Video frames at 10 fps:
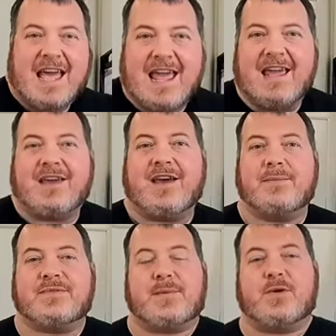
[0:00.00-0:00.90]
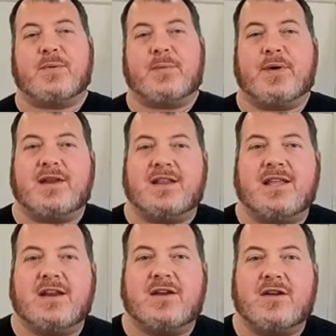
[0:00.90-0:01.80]
8 cups I'm going to be putting the
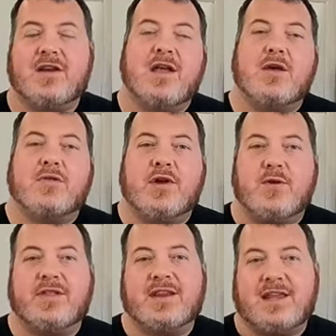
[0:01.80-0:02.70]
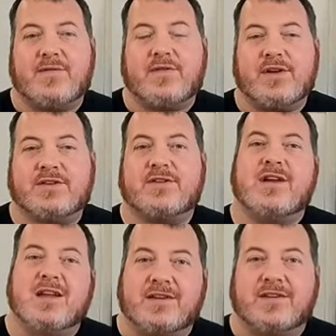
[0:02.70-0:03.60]
lid on, thrown in the deep freezer
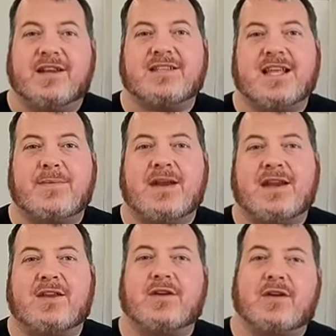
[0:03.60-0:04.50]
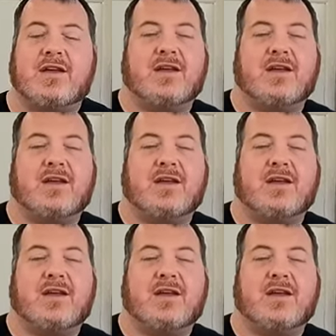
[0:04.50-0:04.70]
until next time I need to cook